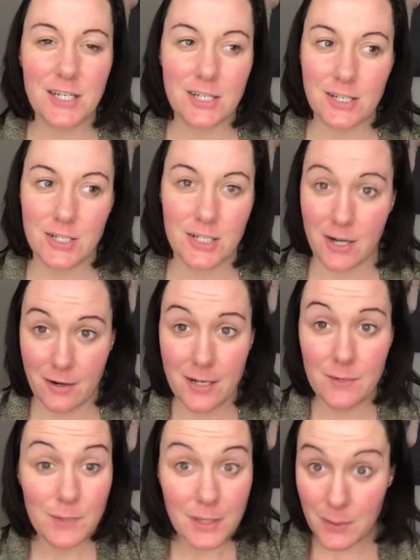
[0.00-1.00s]
to share it
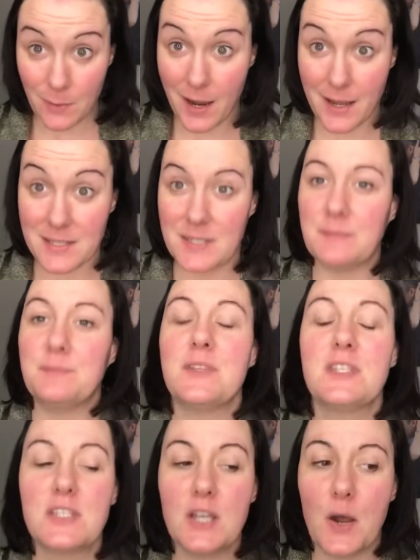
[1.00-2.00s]
with you guys.
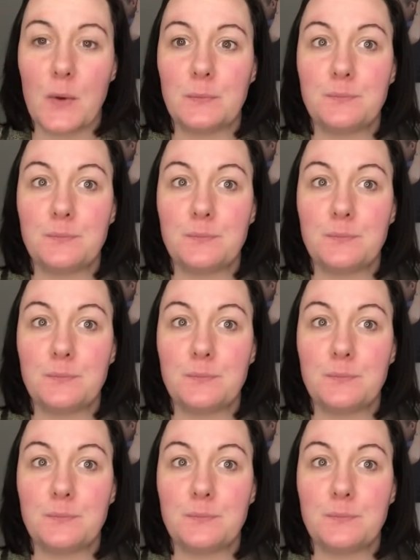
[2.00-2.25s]
So,